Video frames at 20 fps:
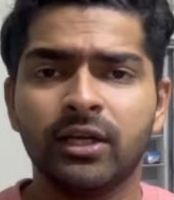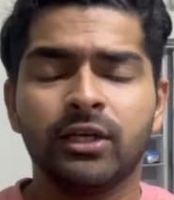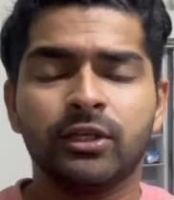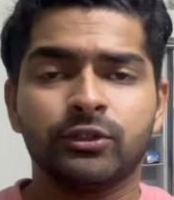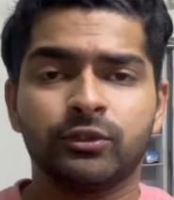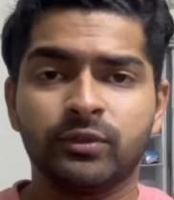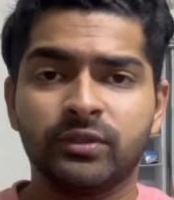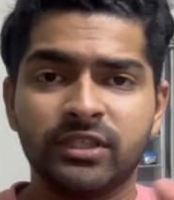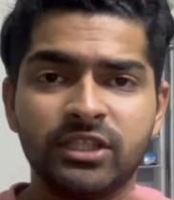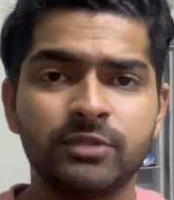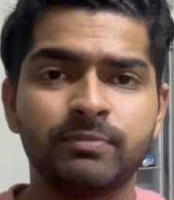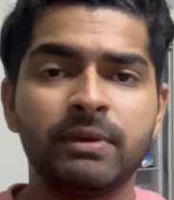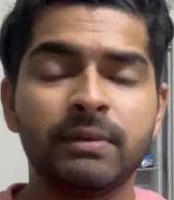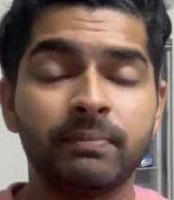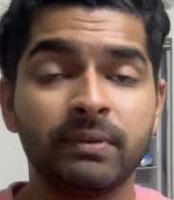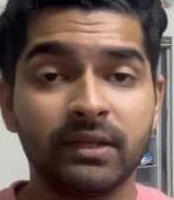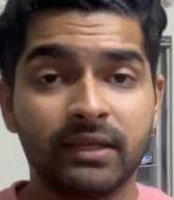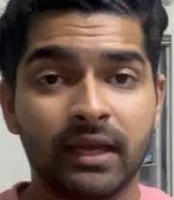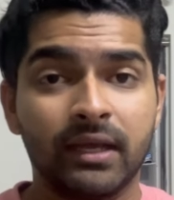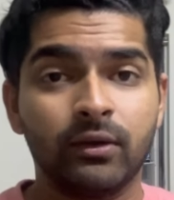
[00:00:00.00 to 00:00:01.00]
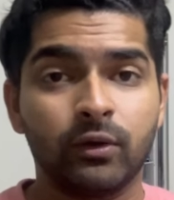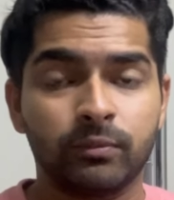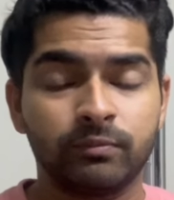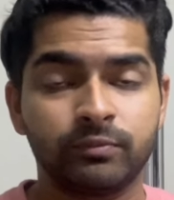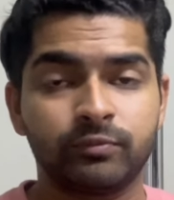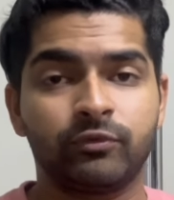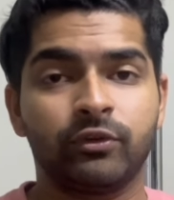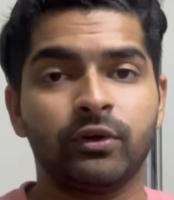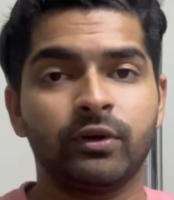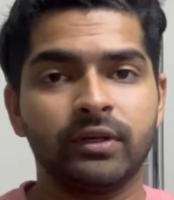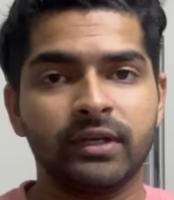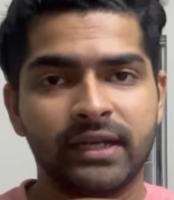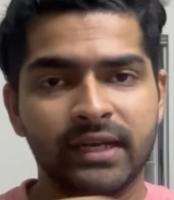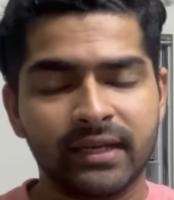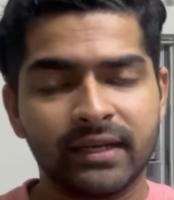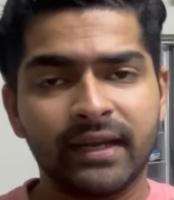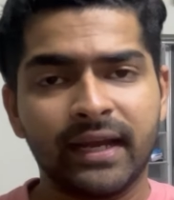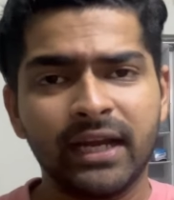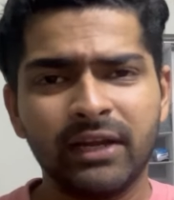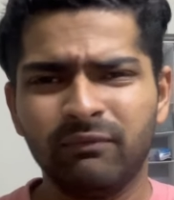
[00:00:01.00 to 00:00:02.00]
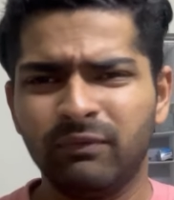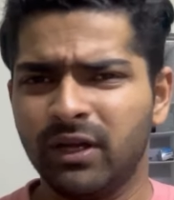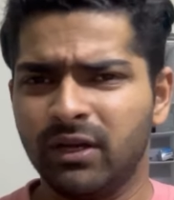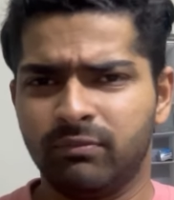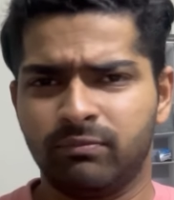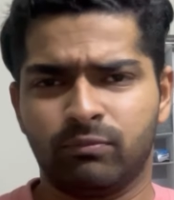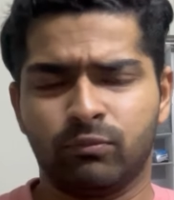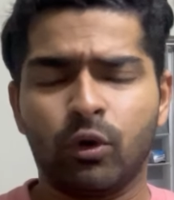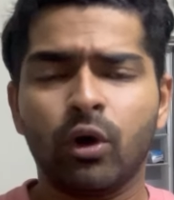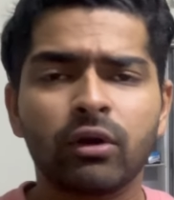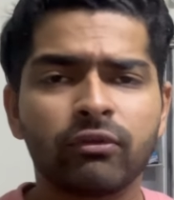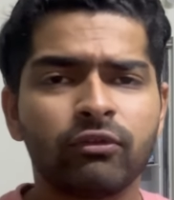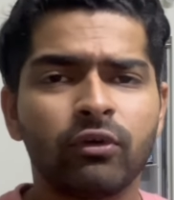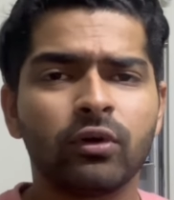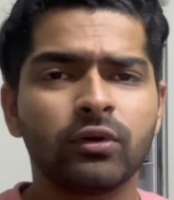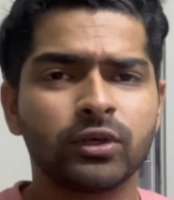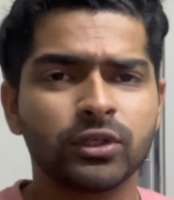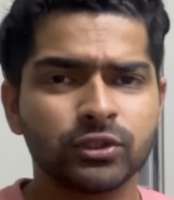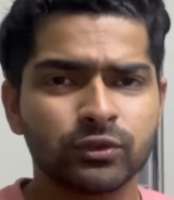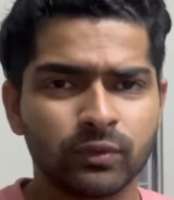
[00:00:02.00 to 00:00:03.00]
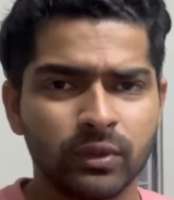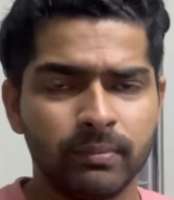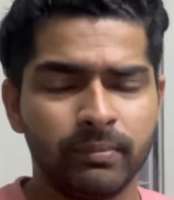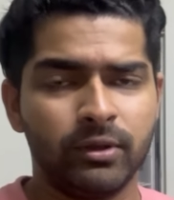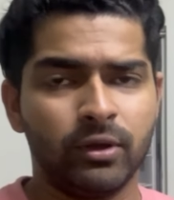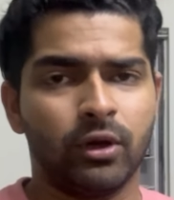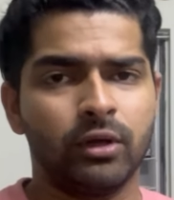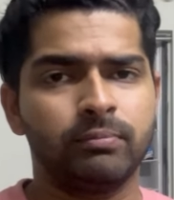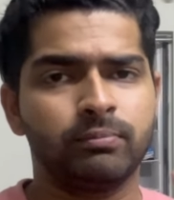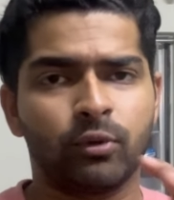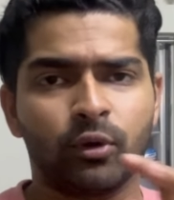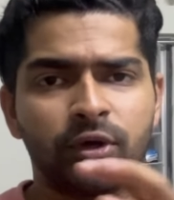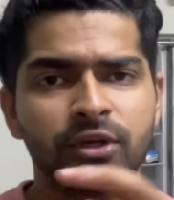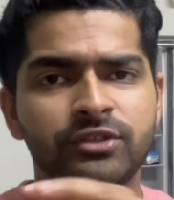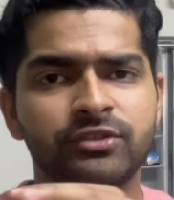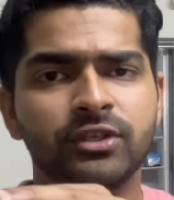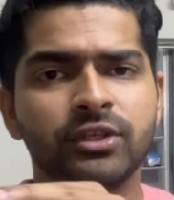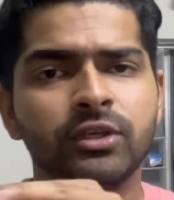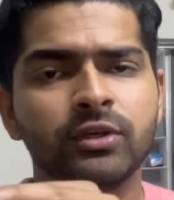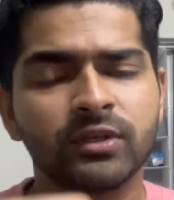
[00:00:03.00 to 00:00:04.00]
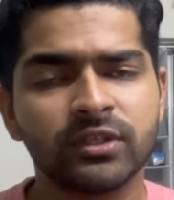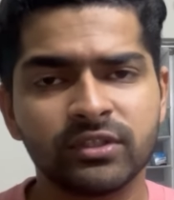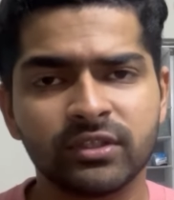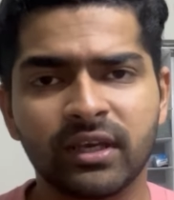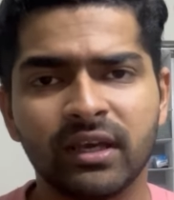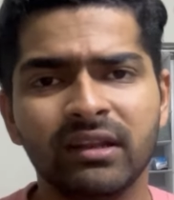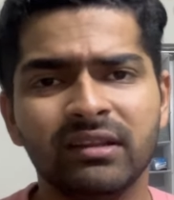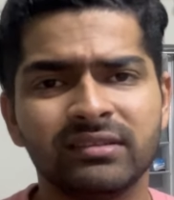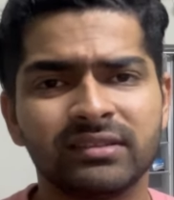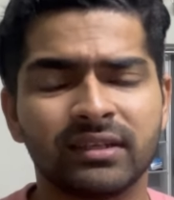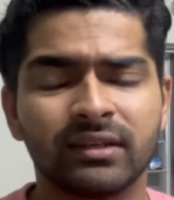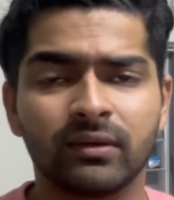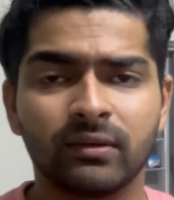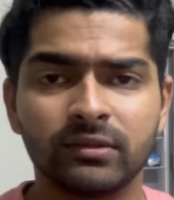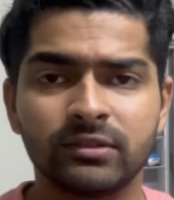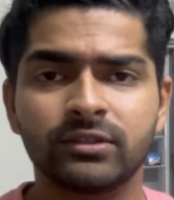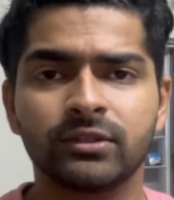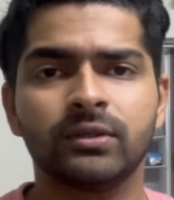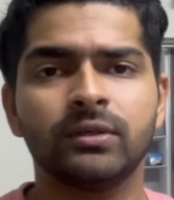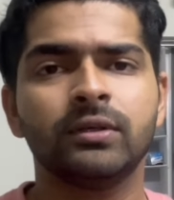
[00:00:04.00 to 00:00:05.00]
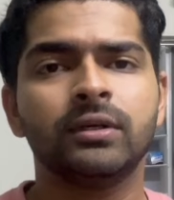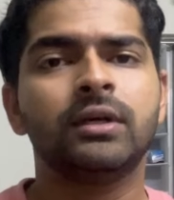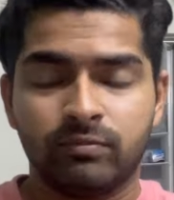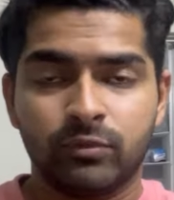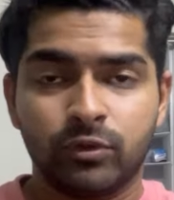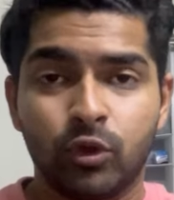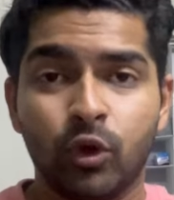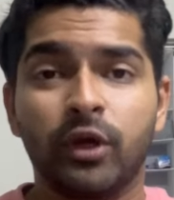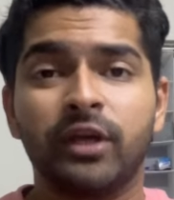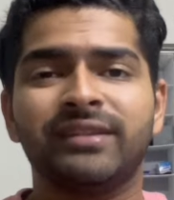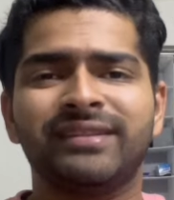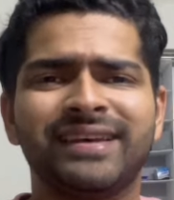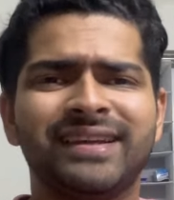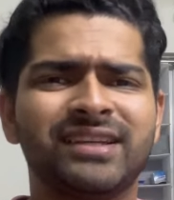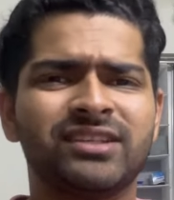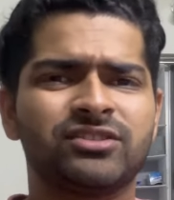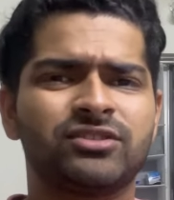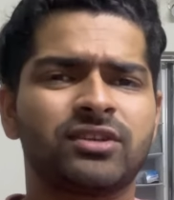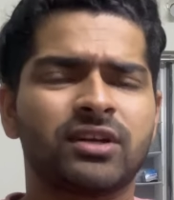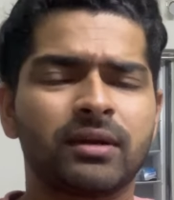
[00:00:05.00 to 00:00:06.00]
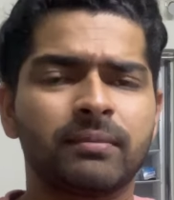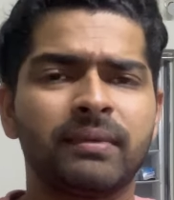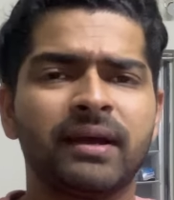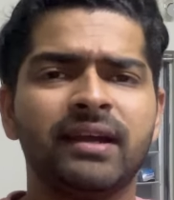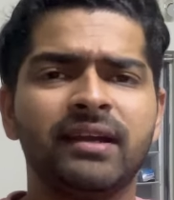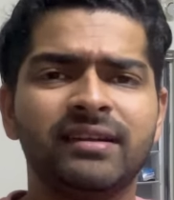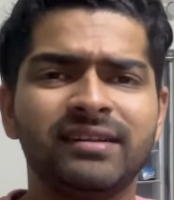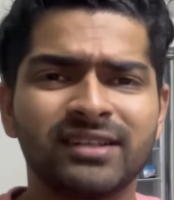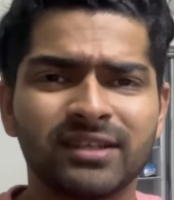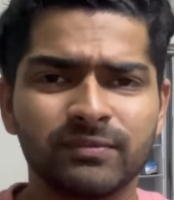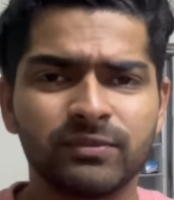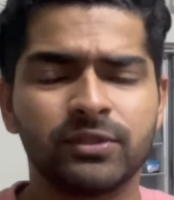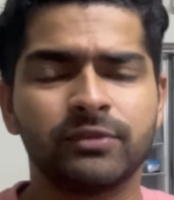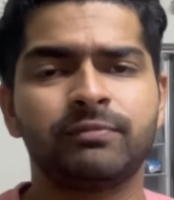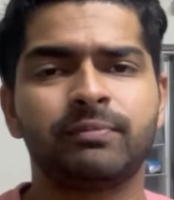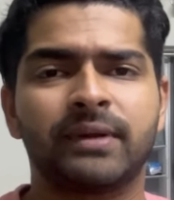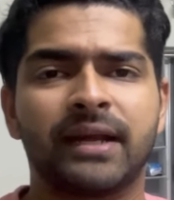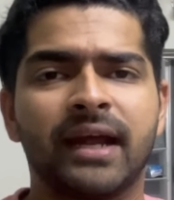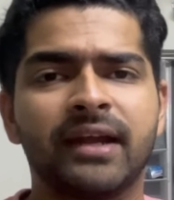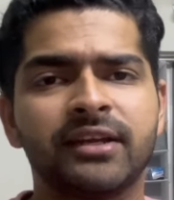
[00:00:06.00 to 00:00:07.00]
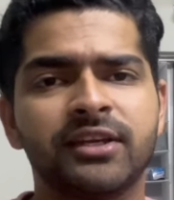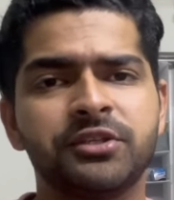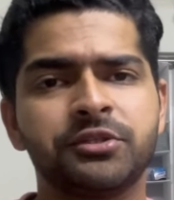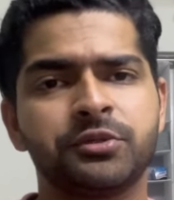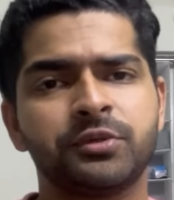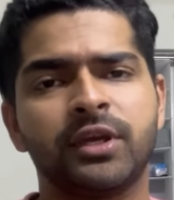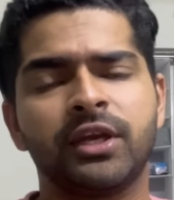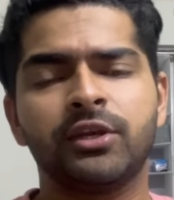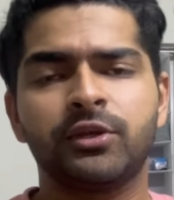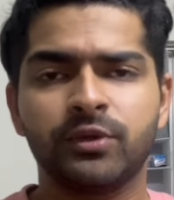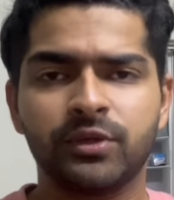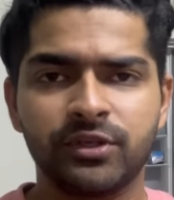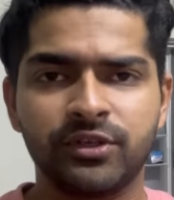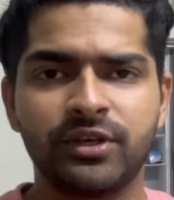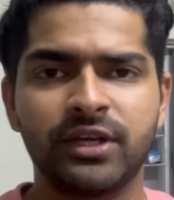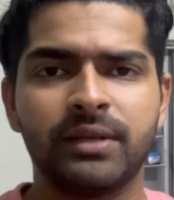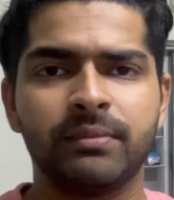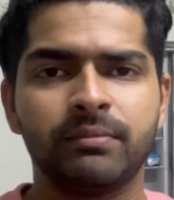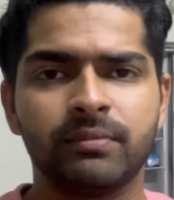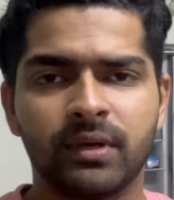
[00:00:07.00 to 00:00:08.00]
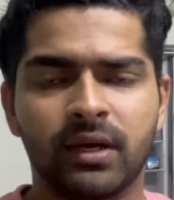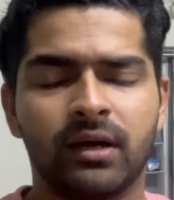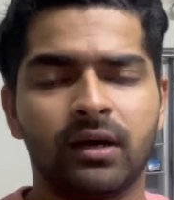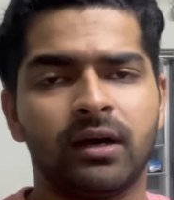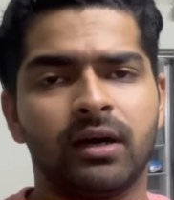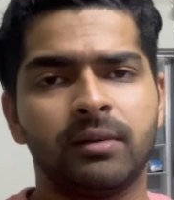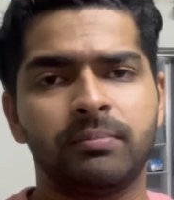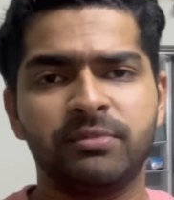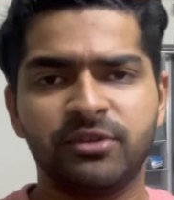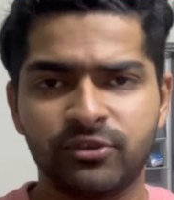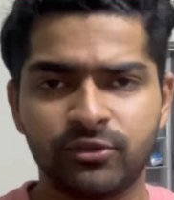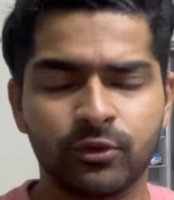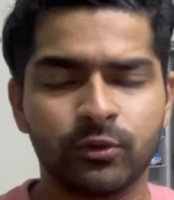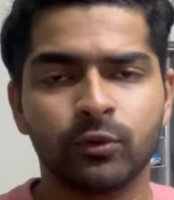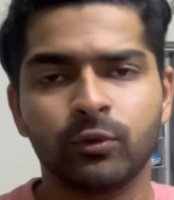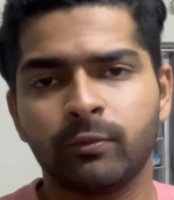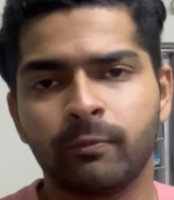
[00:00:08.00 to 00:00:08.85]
So these people can opt for Ignite, where more focus will be on poising your skills and also going that extra mile in terms of practice to get your dream B-School.